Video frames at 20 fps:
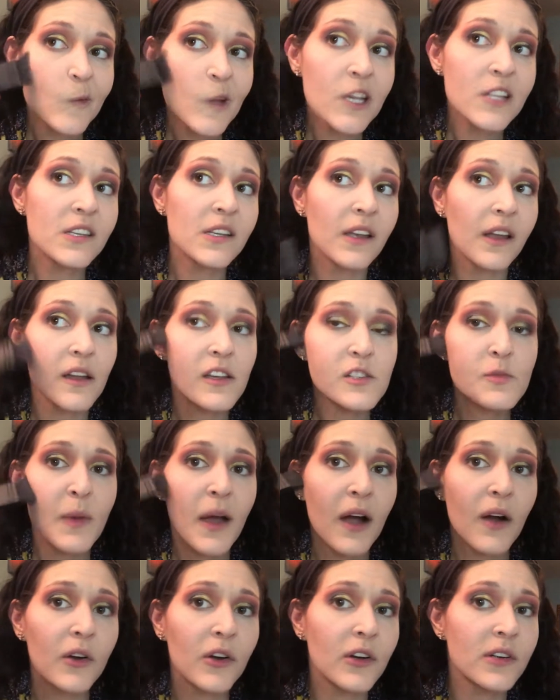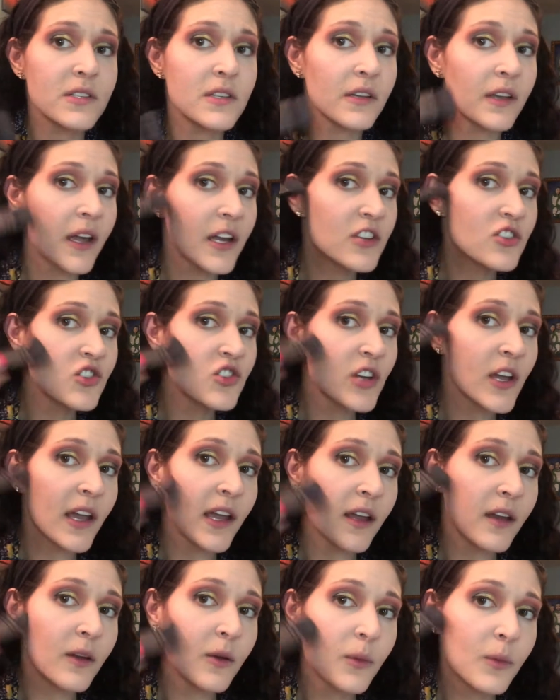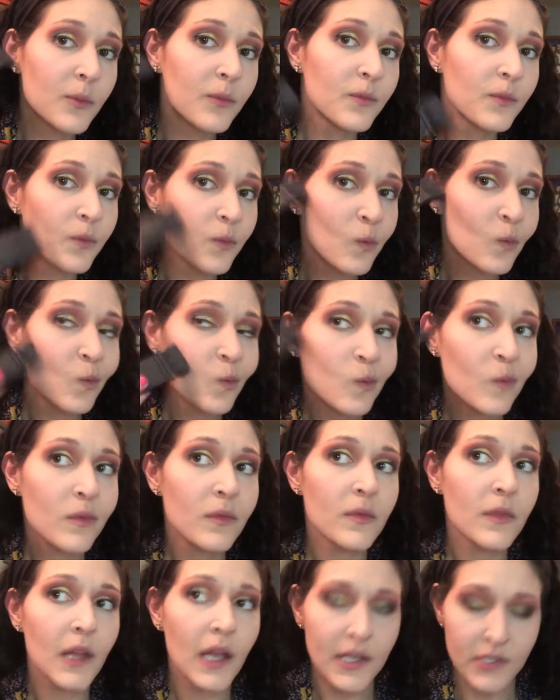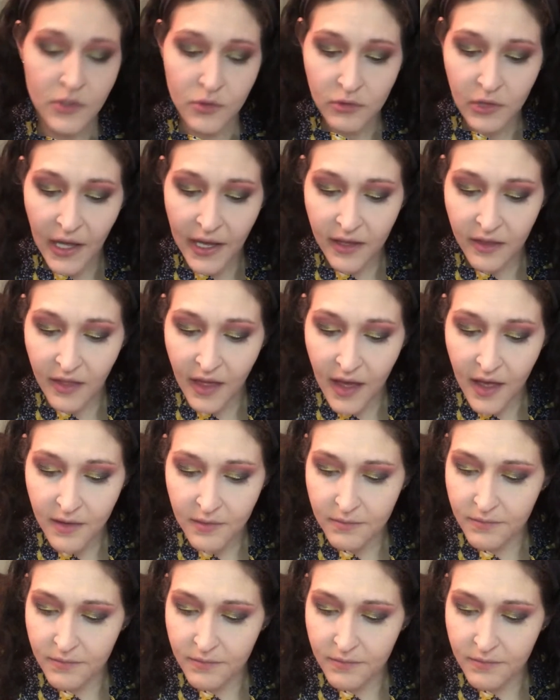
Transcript: It's a nice powder, it's a nice shade. I do like that.